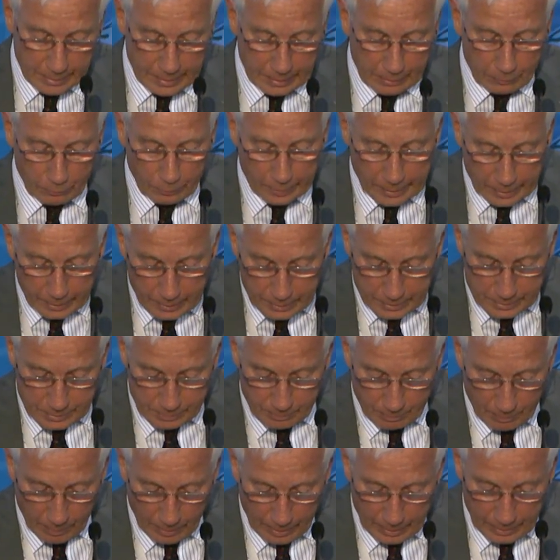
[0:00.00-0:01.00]
and realism
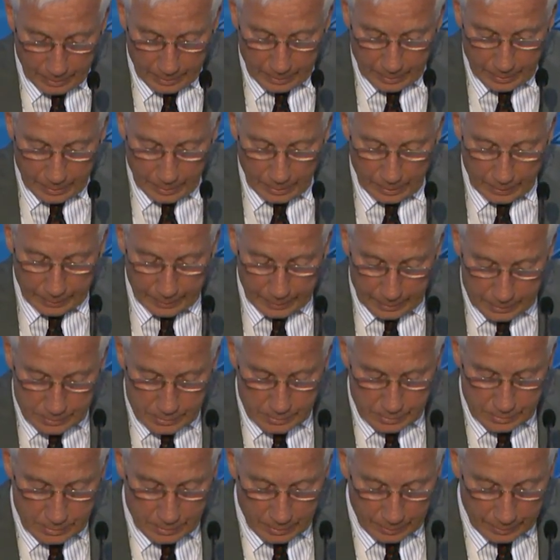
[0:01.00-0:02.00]
are
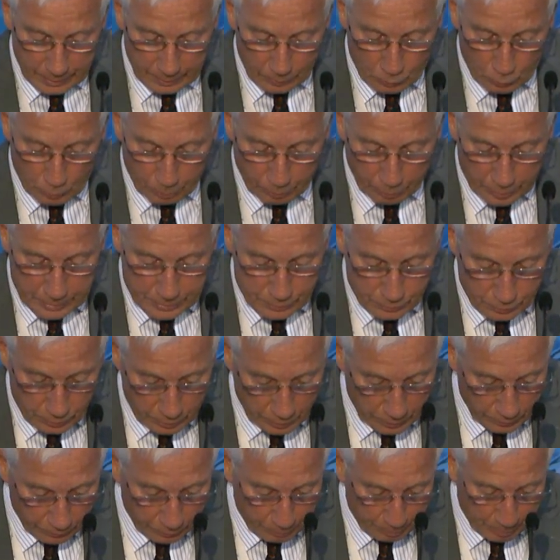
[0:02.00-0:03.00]
necessary to
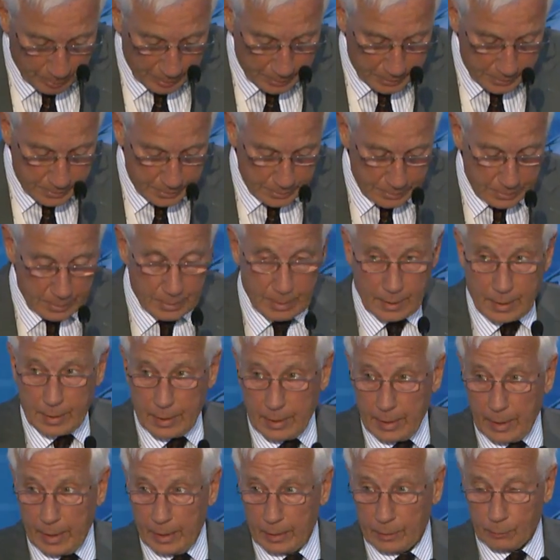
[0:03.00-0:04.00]
preserve peace
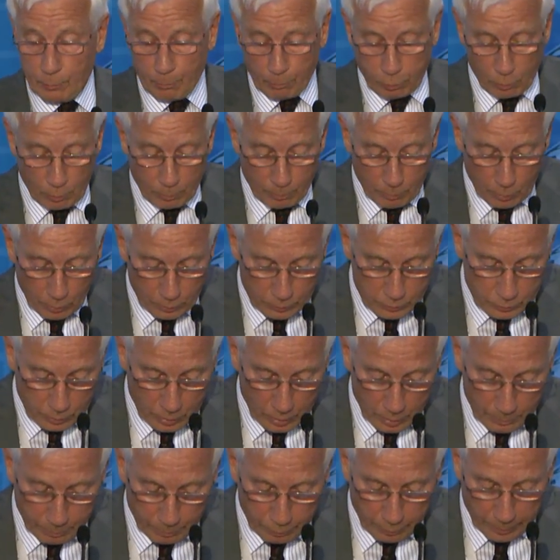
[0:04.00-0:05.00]
and promote
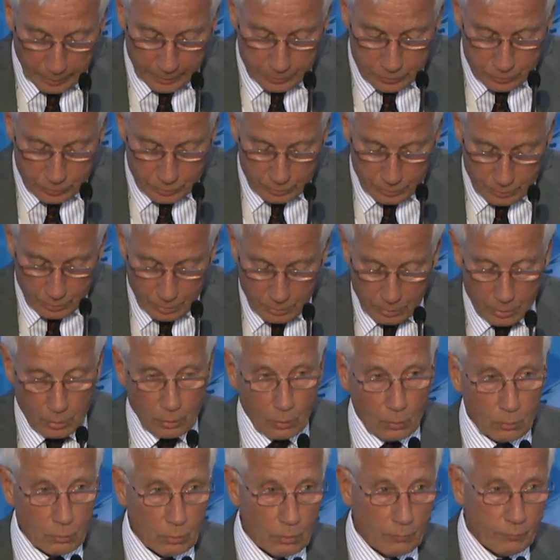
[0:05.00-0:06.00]
cooperation
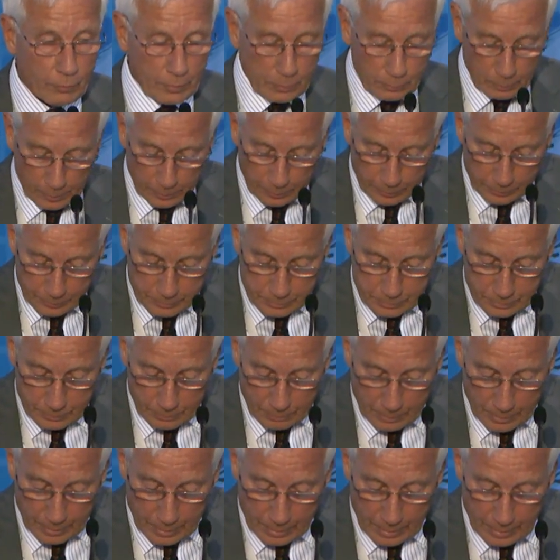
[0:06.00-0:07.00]
all over the world.
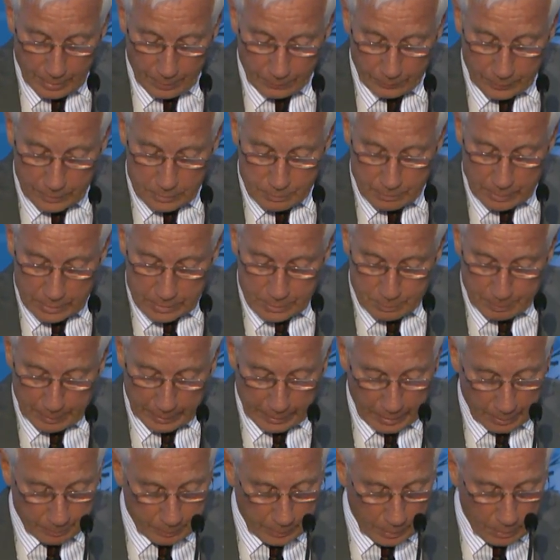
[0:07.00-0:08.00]
This must be
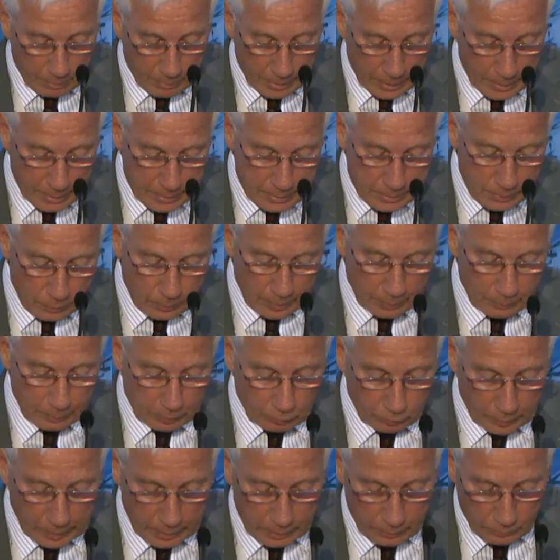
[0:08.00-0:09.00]
kept in mind when we
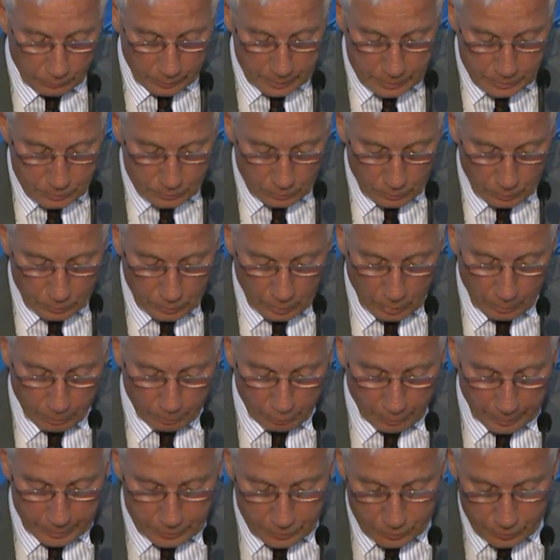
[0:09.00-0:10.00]
try to restore
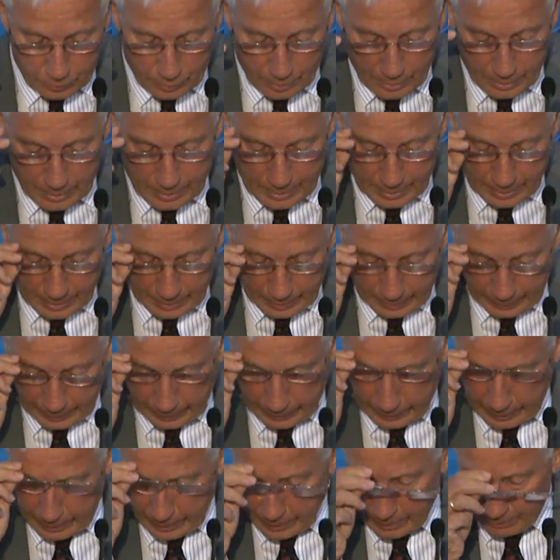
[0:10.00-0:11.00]
cooperation and a
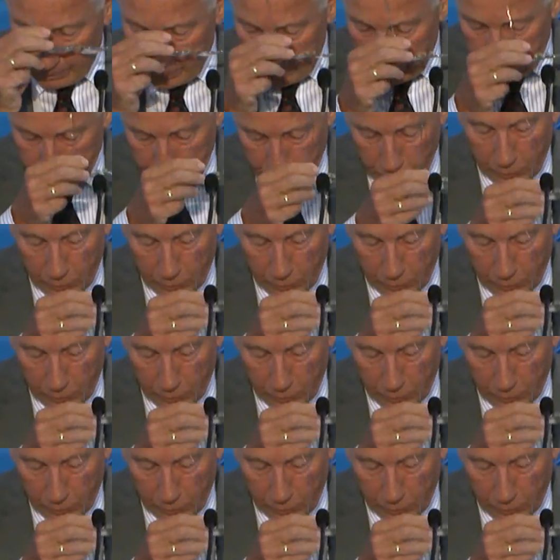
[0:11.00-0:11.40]
climate of